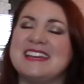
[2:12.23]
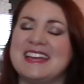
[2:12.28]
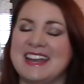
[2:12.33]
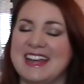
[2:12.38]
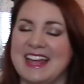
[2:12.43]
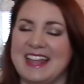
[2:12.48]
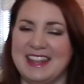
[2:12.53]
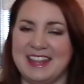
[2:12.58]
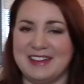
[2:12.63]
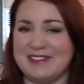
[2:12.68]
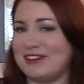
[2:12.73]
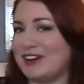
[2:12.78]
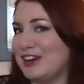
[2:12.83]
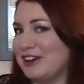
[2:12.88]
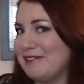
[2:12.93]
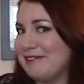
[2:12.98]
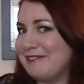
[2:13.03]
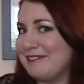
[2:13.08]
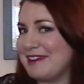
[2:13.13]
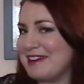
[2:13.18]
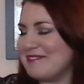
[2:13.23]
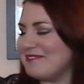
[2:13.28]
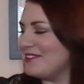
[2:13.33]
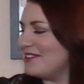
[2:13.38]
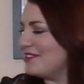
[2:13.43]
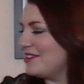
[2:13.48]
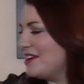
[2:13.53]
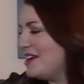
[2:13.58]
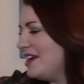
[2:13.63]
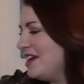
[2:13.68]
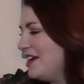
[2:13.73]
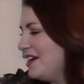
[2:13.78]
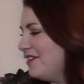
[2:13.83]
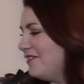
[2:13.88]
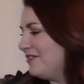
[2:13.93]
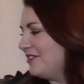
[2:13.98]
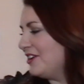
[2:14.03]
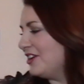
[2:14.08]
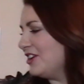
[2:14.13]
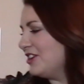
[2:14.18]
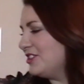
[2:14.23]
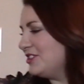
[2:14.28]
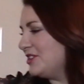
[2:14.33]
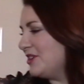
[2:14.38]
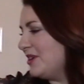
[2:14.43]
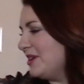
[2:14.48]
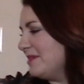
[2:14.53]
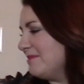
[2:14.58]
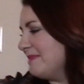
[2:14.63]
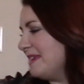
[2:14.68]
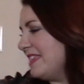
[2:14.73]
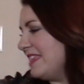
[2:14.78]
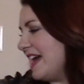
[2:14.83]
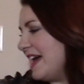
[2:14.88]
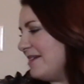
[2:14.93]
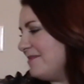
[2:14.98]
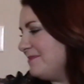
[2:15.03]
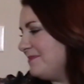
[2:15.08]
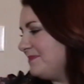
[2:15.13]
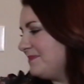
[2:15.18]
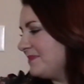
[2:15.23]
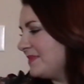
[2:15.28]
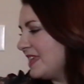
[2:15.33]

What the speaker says: and I love her forever for showing me that.